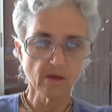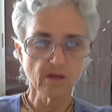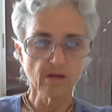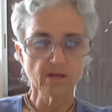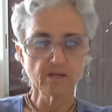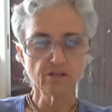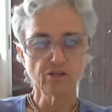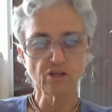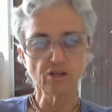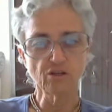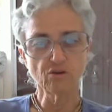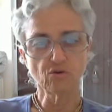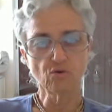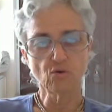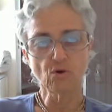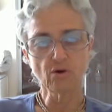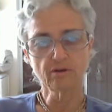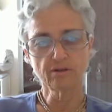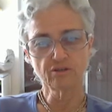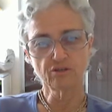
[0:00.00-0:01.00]
Srila
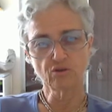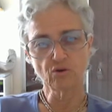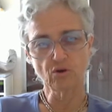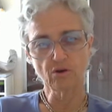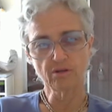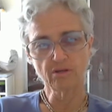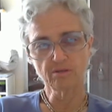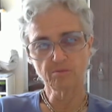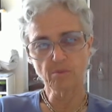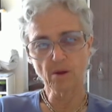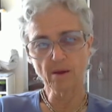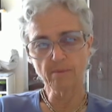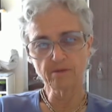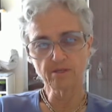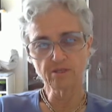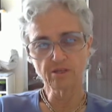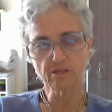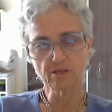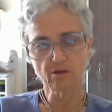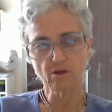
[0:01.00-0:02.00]
Gaura-kisora
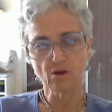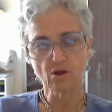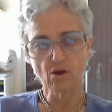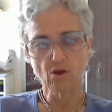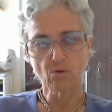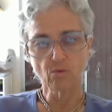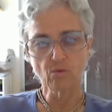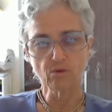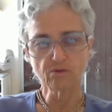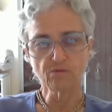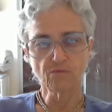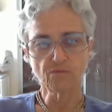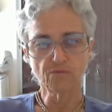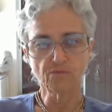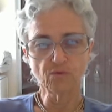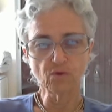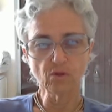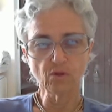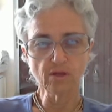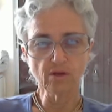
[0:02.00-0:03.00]
Babaji was
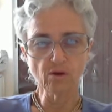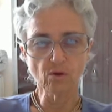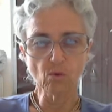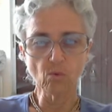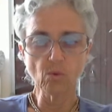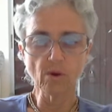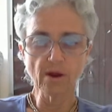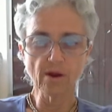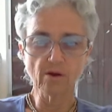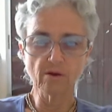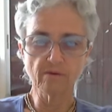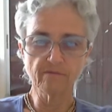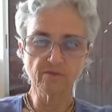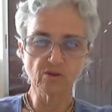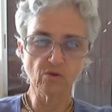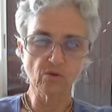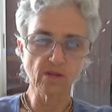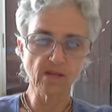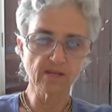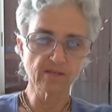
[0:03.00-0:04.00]
fully aware of the
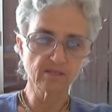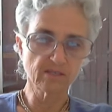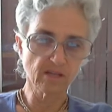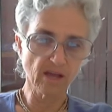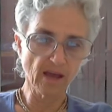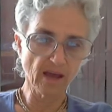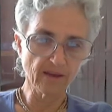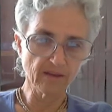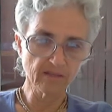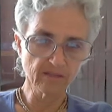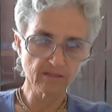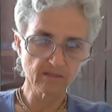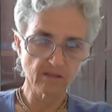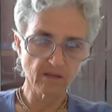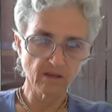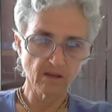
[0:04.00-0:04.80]
unique status